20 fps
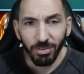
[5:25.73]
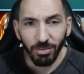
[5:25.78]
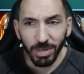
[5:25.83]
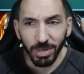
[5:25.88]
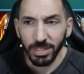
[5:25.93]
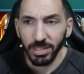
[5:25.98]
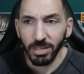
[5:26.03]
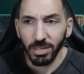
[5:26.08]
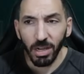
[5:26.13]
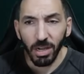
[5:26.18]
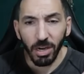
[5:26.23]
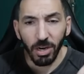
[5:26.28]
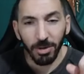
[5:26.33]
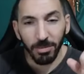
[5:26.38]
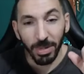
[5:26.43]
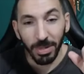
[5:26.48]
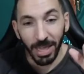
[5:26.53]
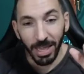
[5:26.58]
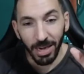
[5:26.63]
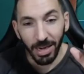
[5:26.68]
Riskarm,
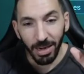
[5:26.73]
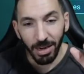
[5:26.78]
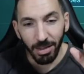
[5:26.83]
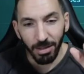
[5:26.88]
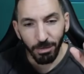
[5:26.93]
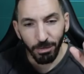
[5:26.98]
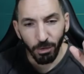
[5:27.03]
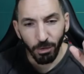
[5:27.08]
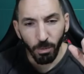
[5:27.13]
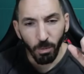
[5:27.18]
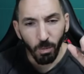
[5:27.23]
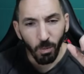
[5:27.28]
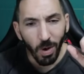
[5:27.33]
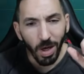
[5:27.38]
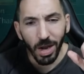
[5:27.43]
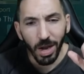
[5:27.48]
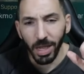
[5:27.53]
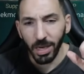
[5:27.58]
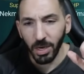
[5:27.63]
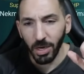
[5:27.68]
and from
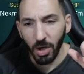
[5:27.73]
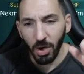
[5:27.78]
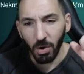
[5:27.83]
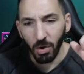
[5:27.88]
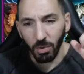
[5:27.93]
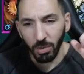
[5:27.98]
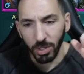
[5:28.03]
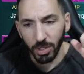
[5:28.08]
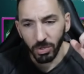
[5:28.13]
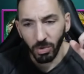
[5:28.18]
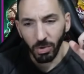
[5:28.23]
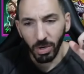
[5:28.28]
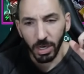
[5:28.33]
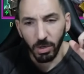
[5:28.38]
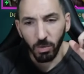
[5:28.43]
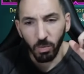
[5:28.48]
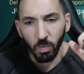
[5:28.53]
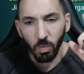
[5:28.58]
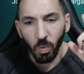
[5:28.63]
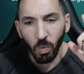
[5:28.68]
what I know, there's only
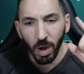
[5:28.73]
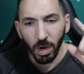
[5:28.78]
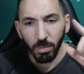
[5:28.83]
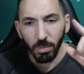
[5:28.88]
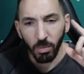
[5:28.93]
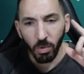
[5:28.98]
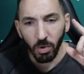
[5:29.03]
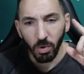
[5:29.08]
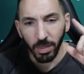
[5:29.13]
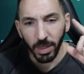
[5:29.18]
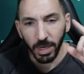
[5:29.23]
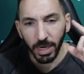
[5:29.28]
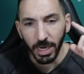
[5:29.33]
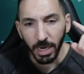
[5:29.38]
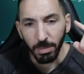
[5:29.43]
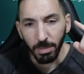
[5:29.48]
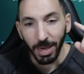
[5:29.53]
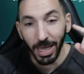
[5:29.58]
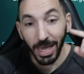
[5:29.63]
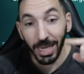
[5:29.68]
one more that can
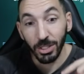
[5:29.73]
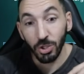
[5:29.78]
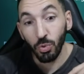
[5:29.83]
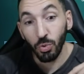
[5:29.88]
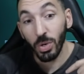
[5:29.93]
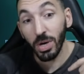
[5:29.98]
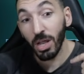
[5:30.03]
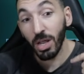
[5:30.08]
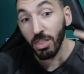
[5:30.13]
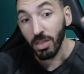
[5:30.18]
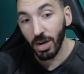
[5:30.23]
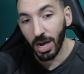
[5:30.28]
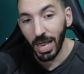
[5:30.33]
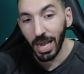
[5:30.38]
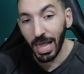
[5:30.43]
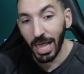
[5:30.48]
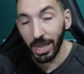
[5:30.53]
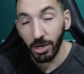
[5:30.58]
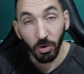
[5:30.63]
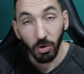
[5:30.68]
apply it to another
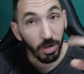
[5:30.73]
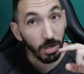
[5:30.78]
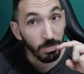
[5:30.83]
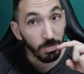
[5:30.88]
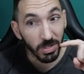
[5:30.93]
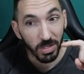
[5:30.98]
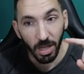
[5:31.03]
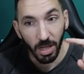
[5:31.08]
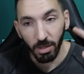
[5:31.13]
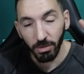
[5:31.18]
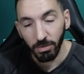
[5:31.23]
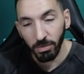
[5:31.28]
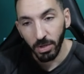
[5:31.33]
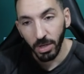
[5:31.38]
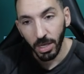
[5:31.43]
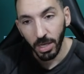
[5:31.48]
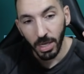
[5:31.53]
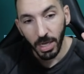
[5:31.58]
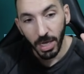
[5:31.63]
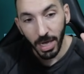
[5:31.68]
ally, not himself.
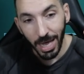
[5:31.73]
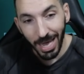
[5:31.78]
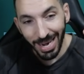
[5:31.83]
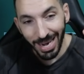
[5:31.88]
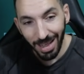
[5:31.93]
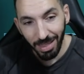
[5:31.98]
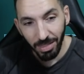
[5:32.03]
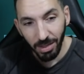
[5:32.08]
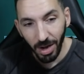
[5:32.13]
Another